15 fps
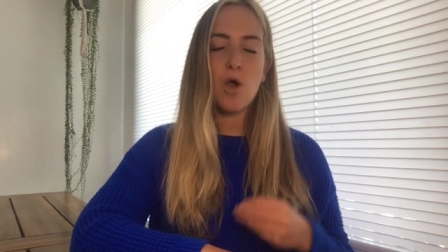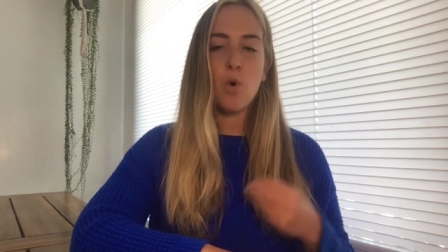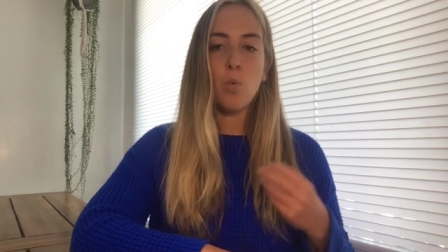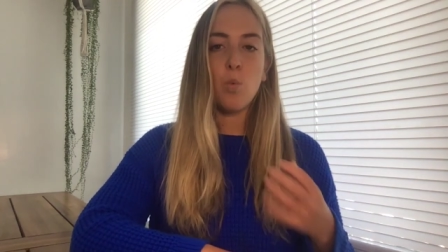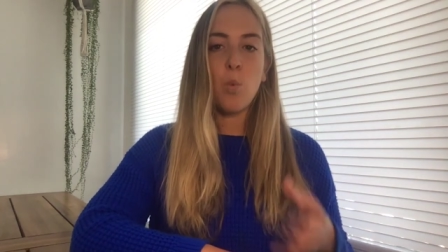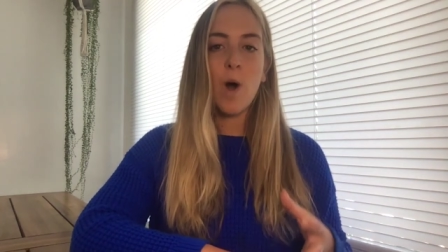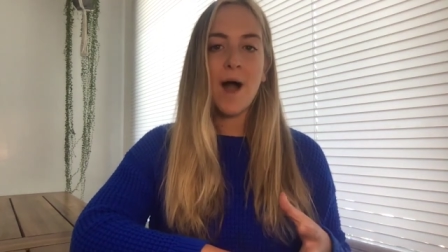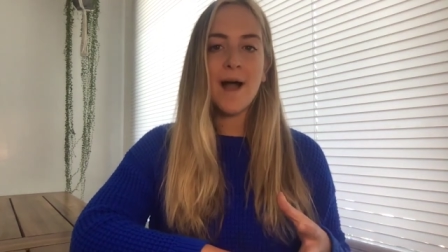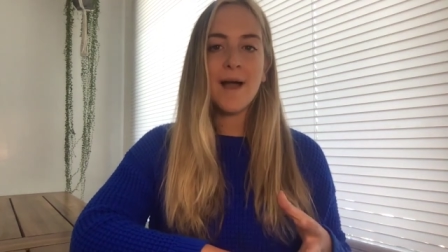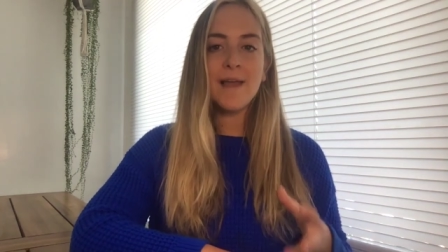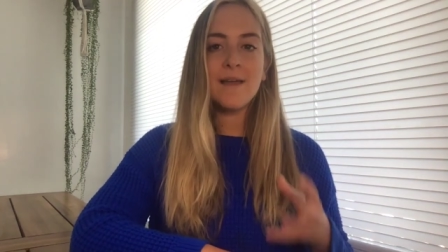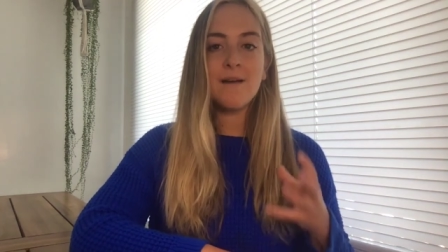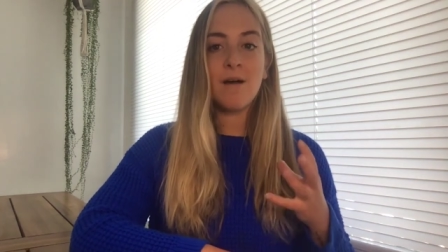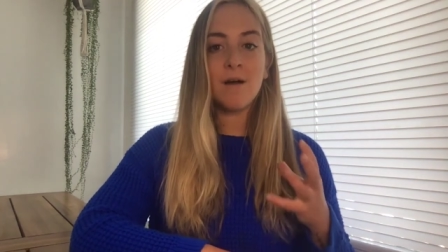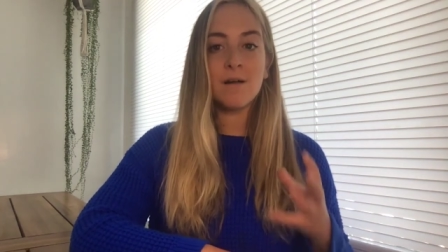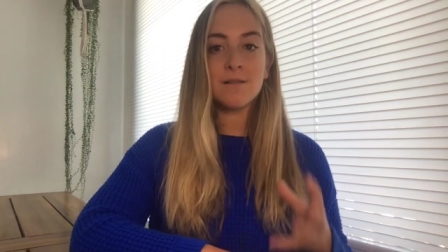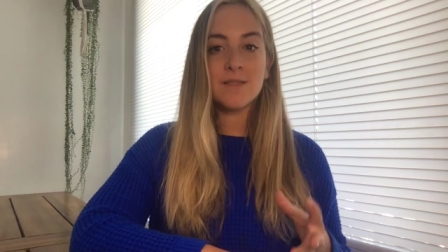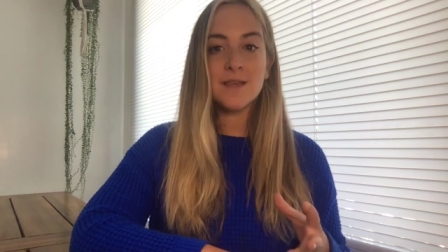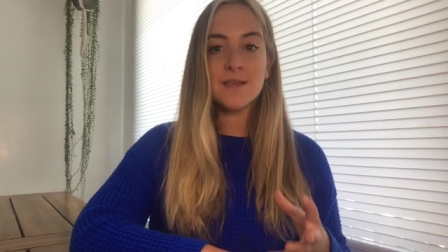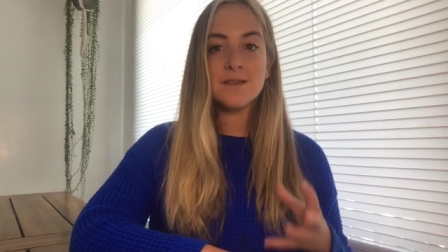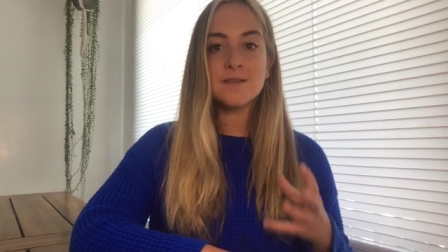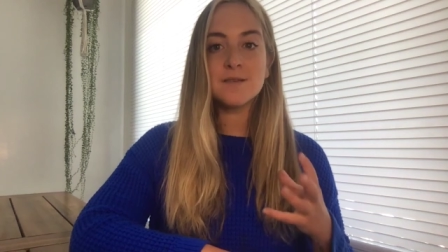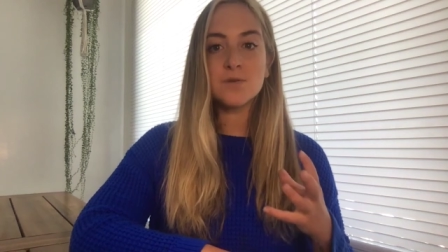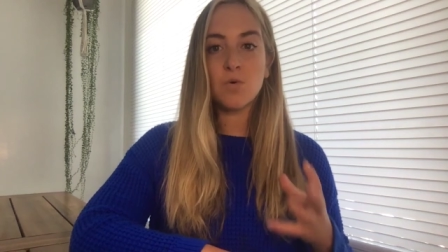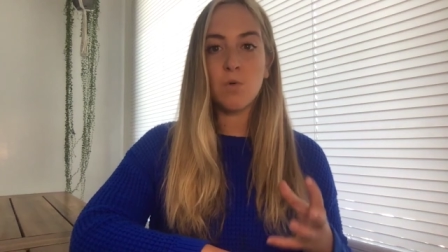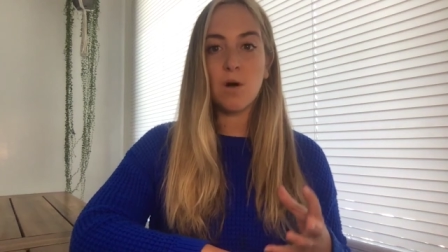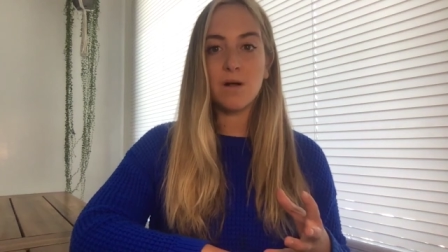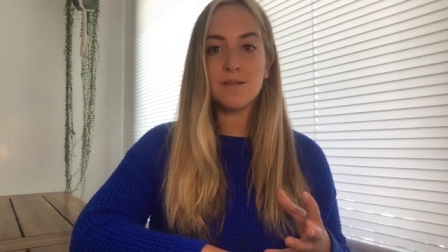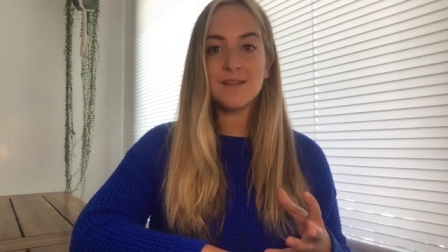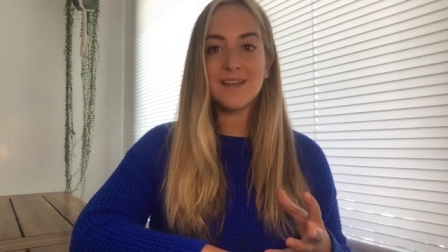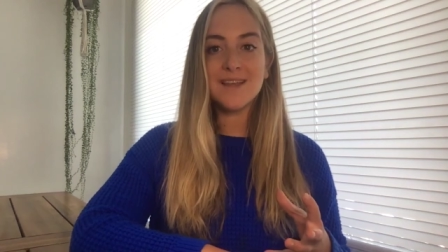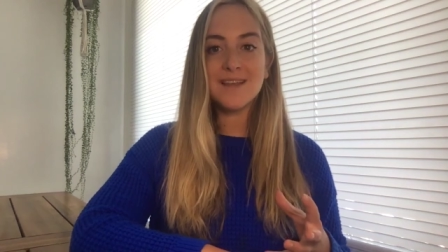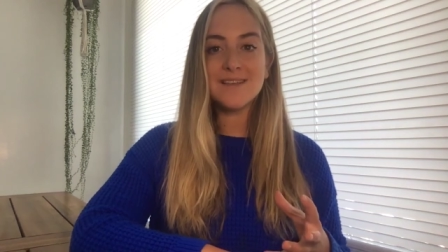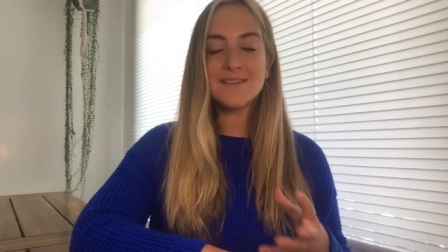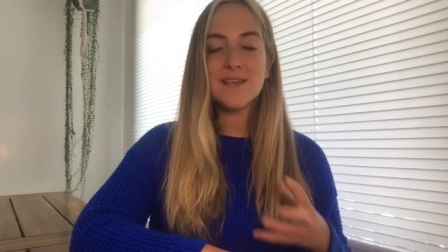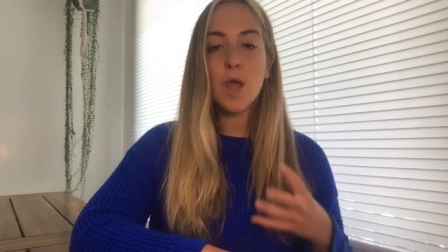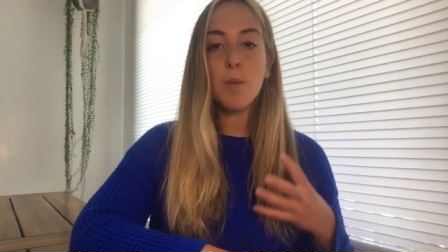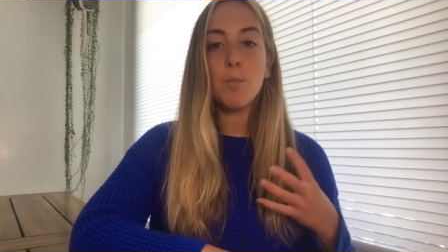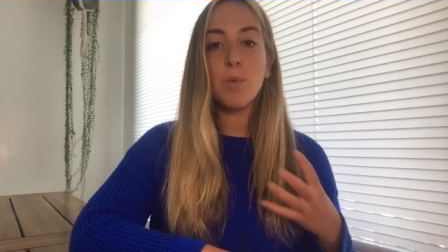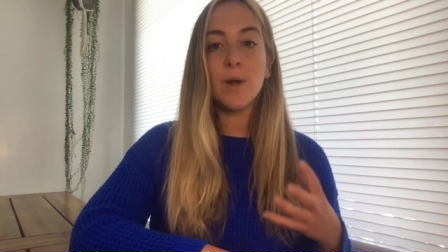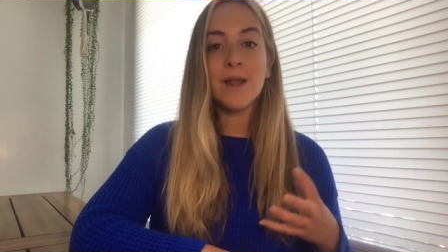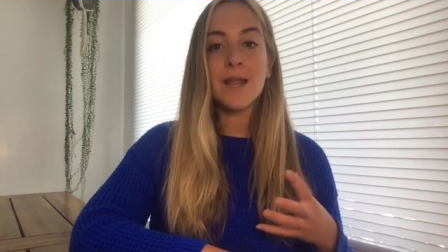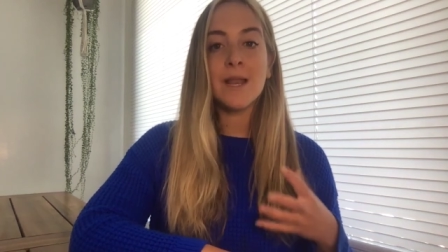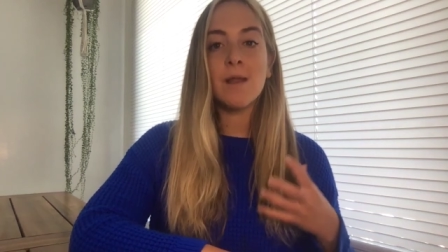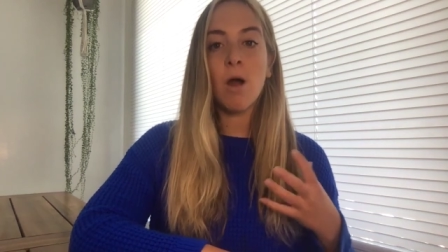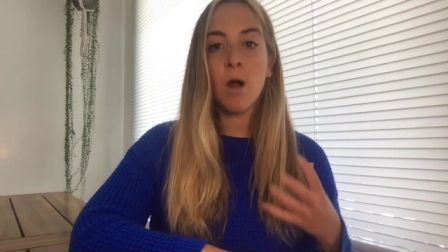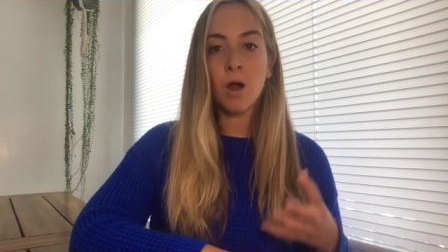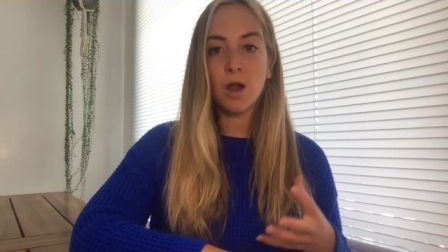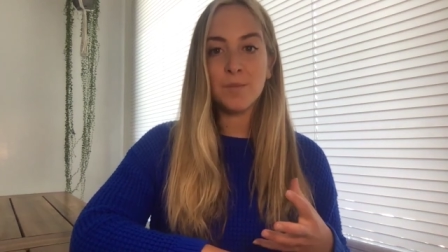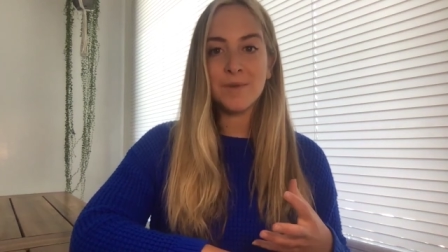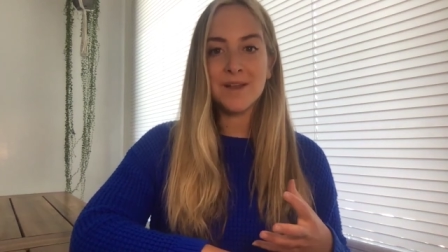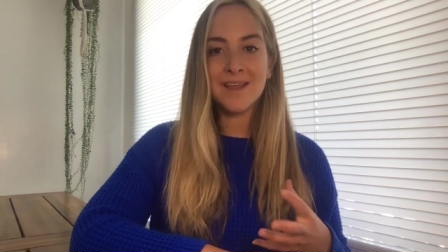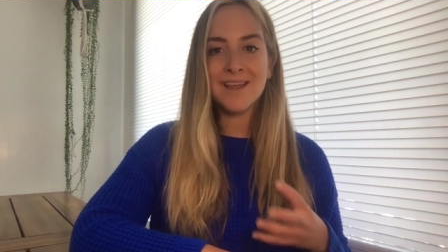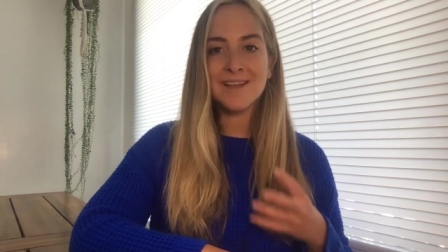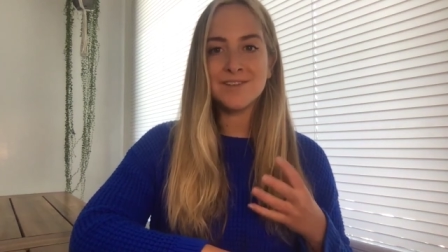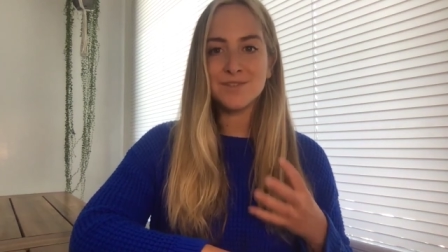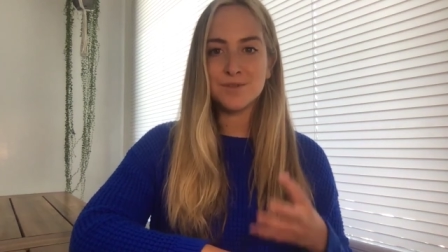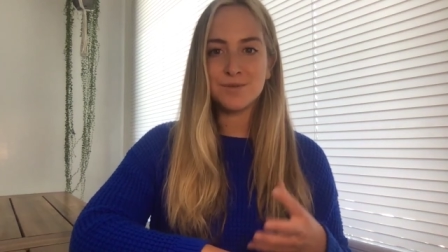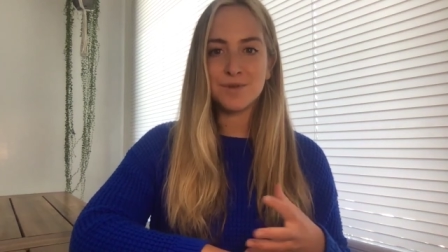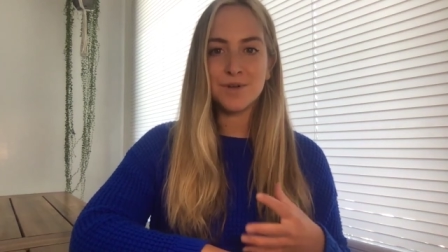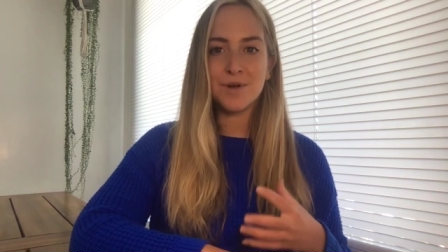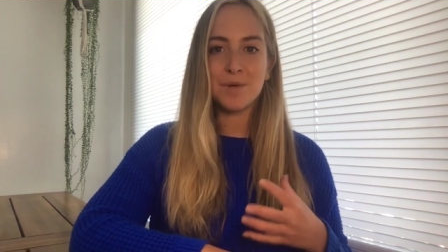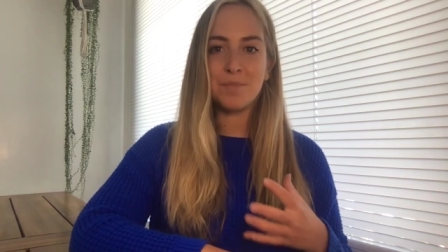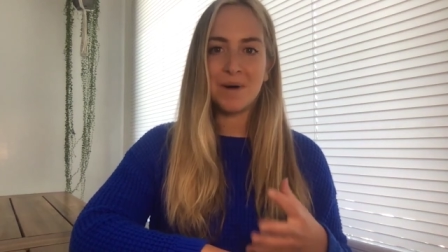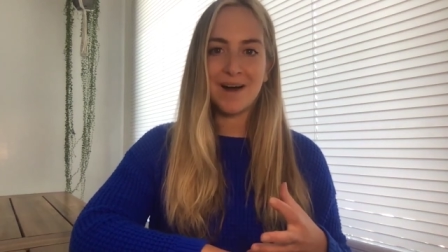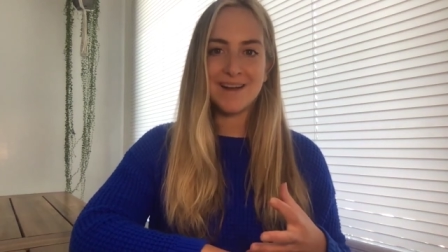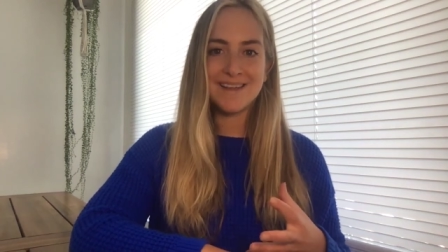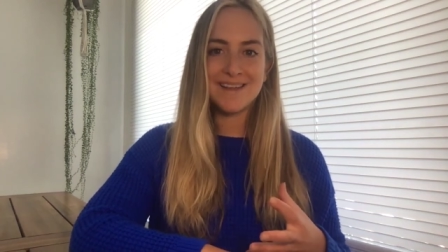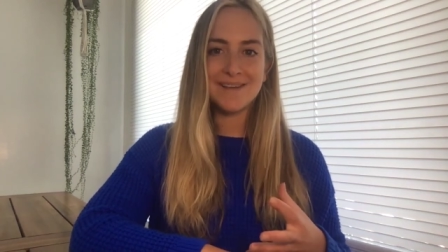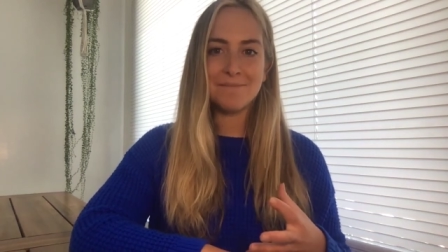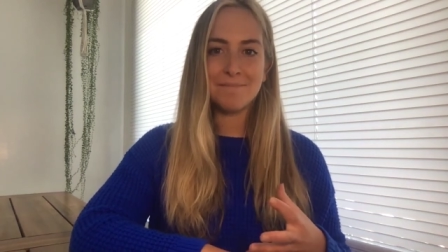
why are these qualities bringing harmony to your body.